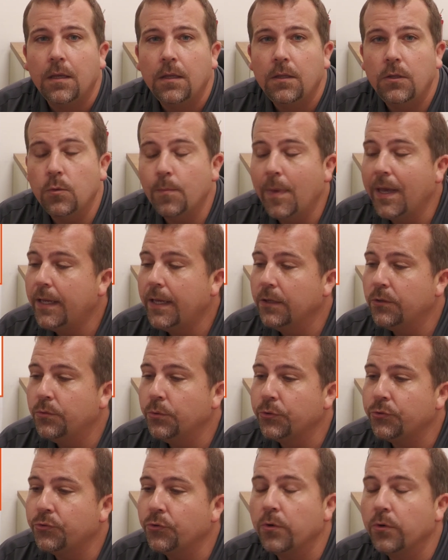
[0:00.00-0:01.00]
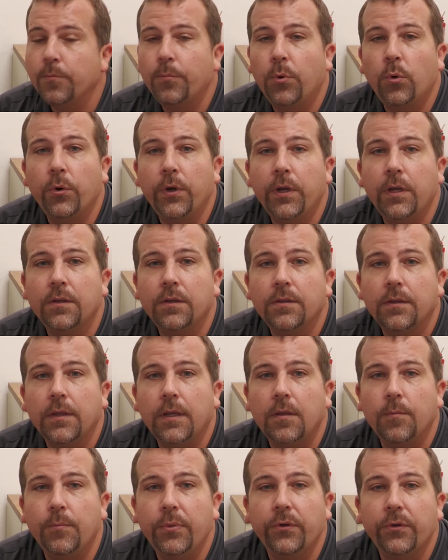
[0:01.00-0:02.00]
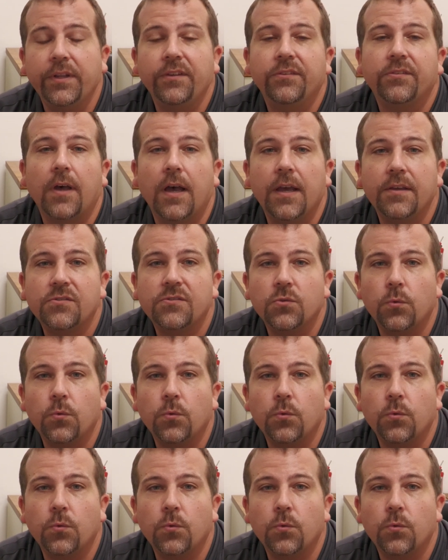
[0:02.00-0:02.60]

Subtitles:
you may get to a certain point in building size